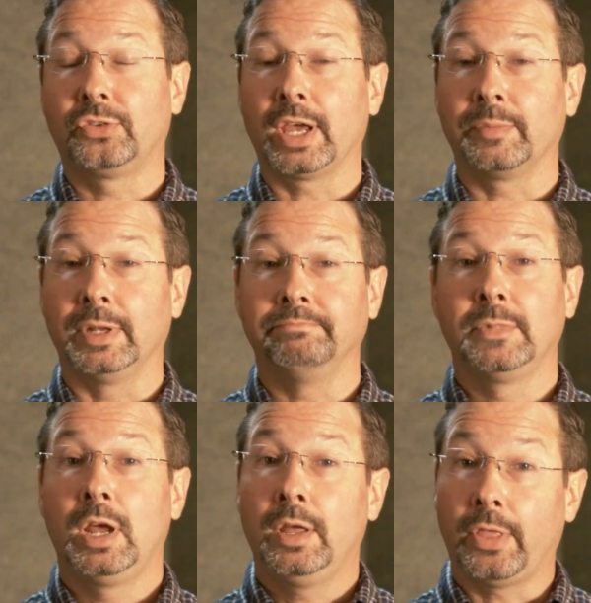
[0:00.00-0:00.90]
segment,
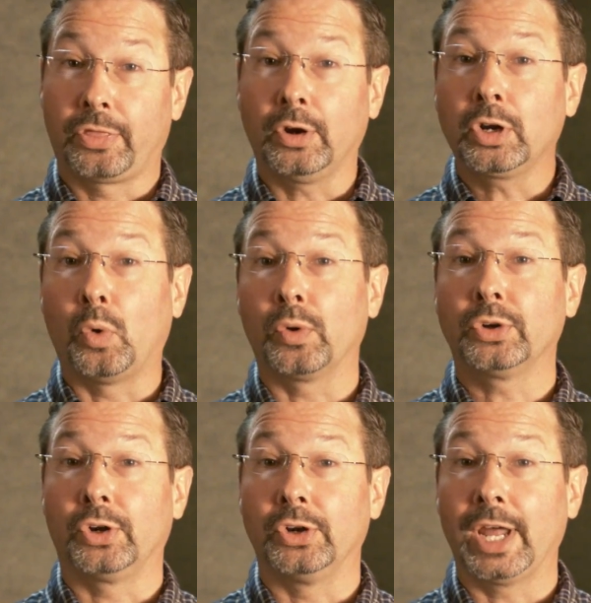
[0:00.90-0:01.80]
the third quarter
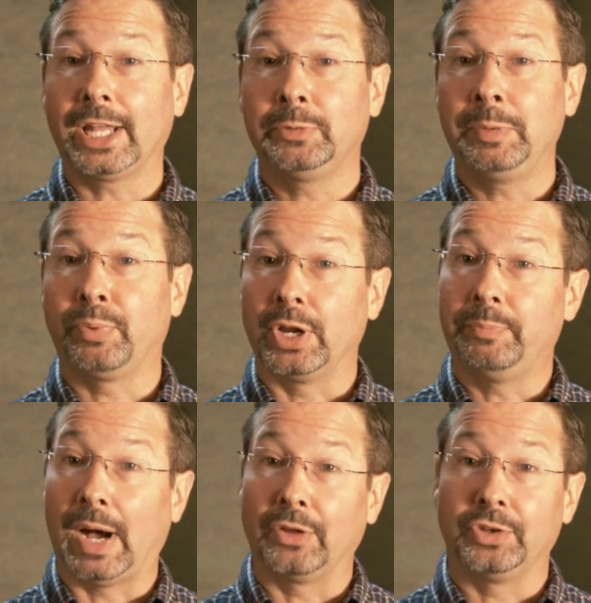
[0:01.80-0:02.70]
turned out to be pretty
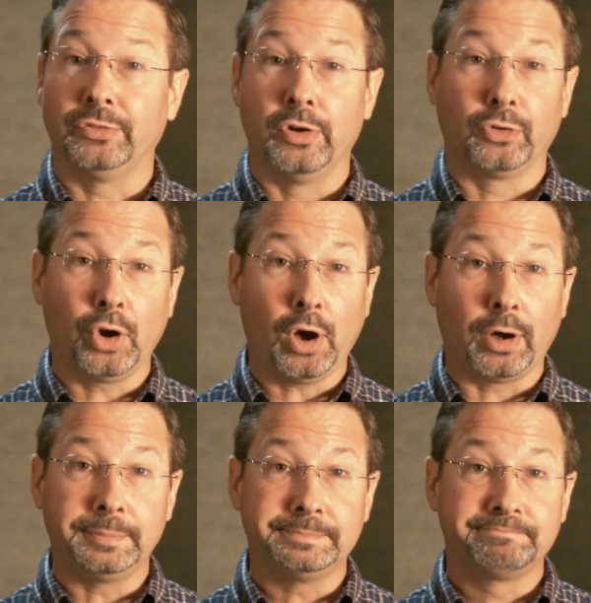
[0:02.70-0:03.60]
positive overall.